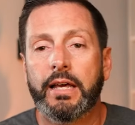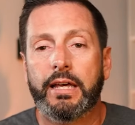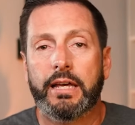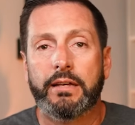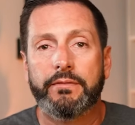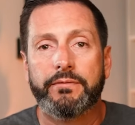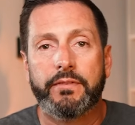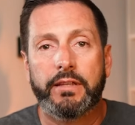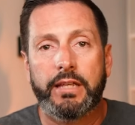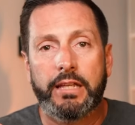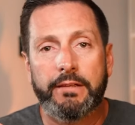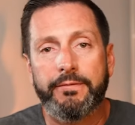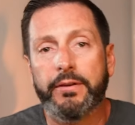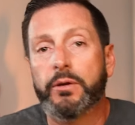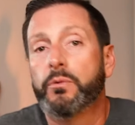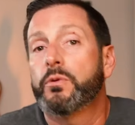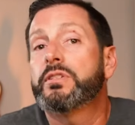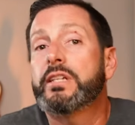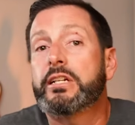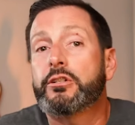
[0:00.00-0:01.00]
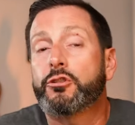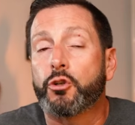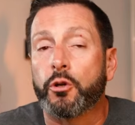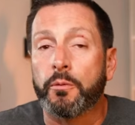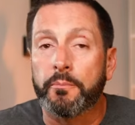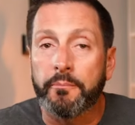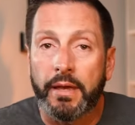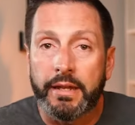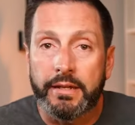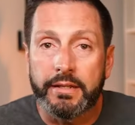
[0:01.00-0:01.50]
If, if it was a
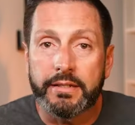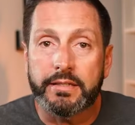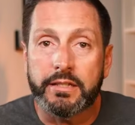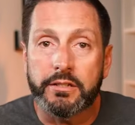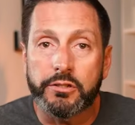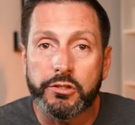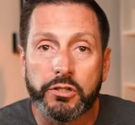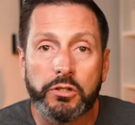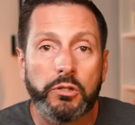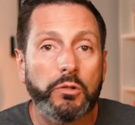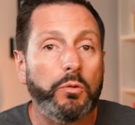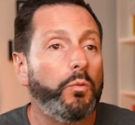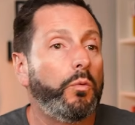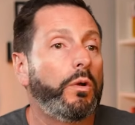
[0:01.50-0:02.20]
tremendous issue,